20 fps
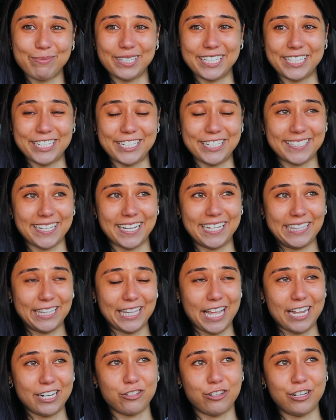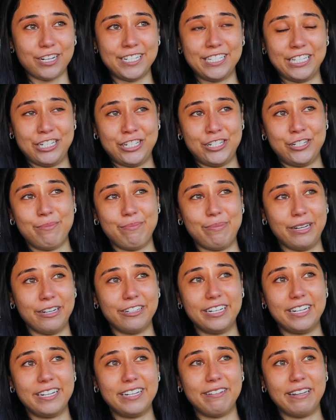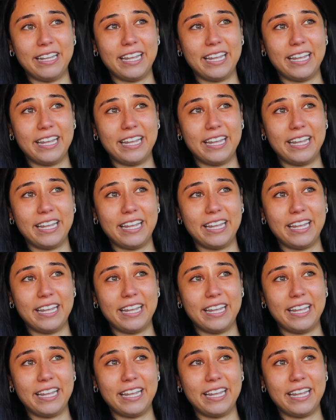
But it's just like that transition period,